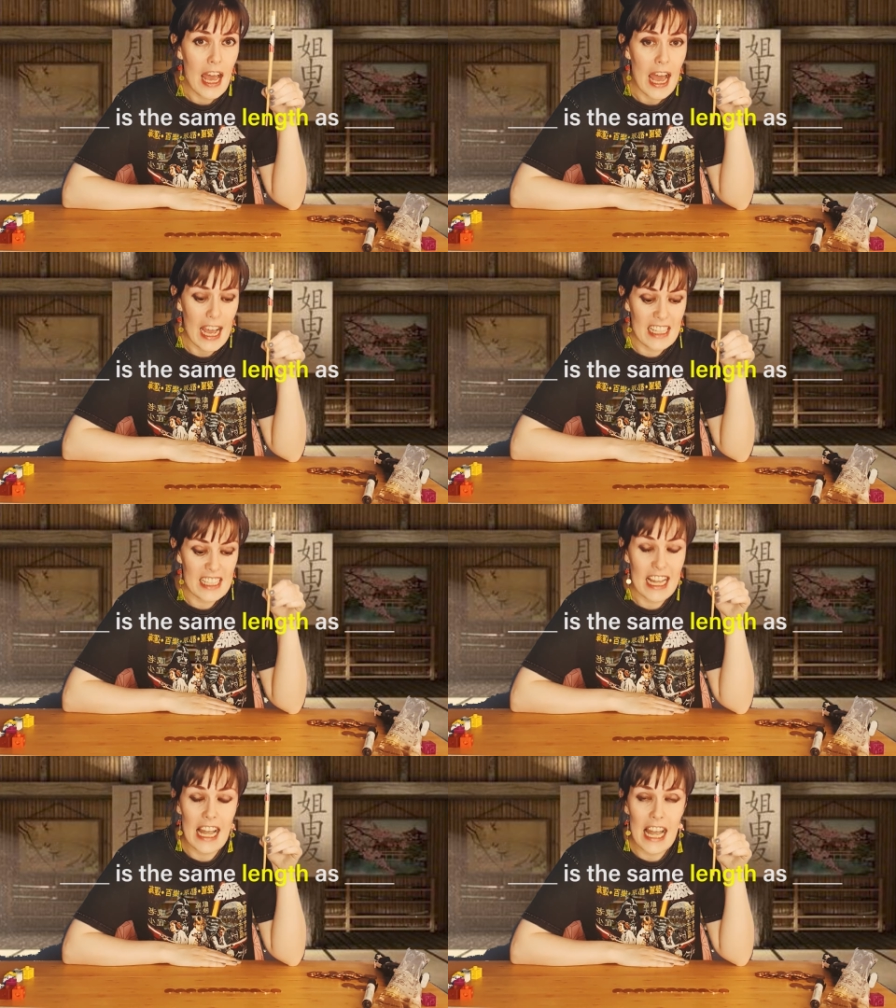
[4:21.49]
as
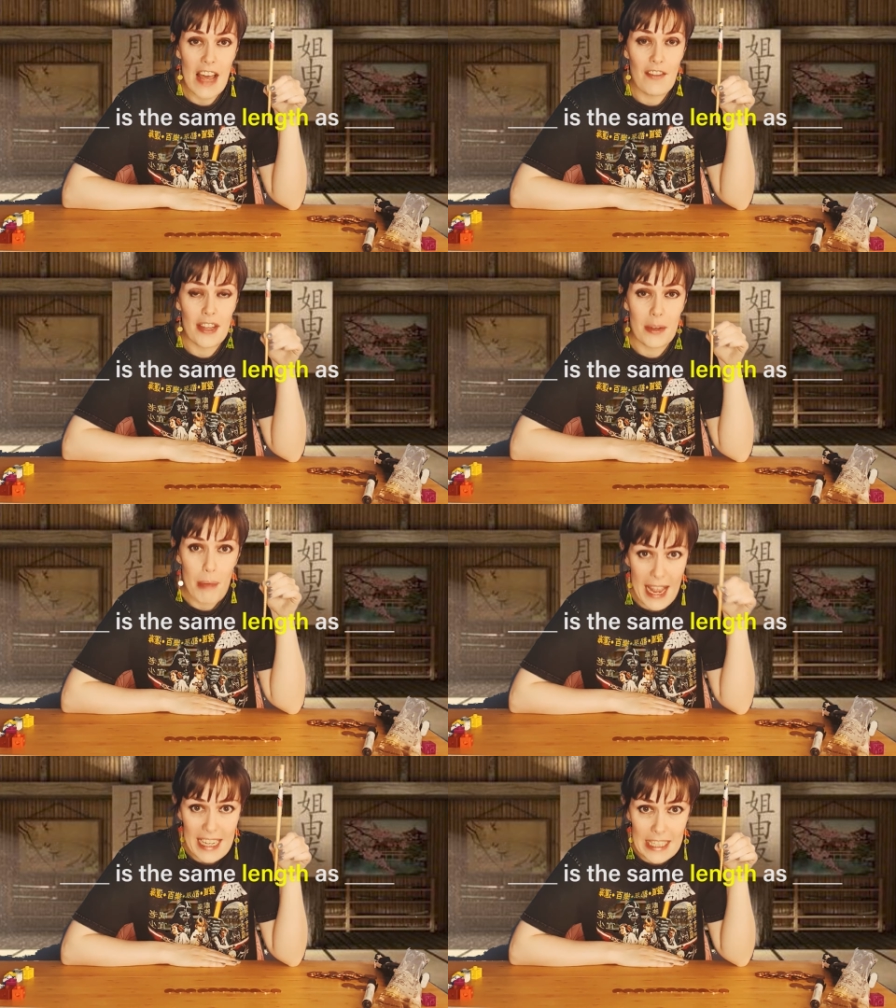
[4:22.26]
11
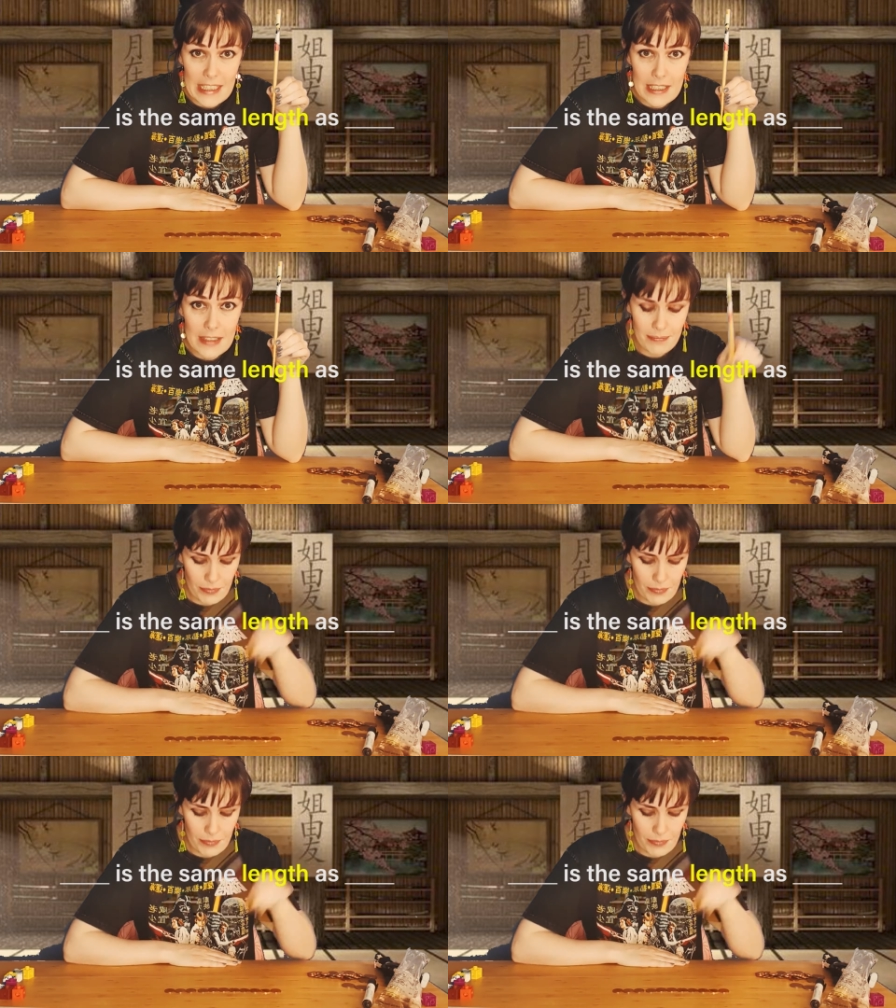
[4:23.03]
pennies.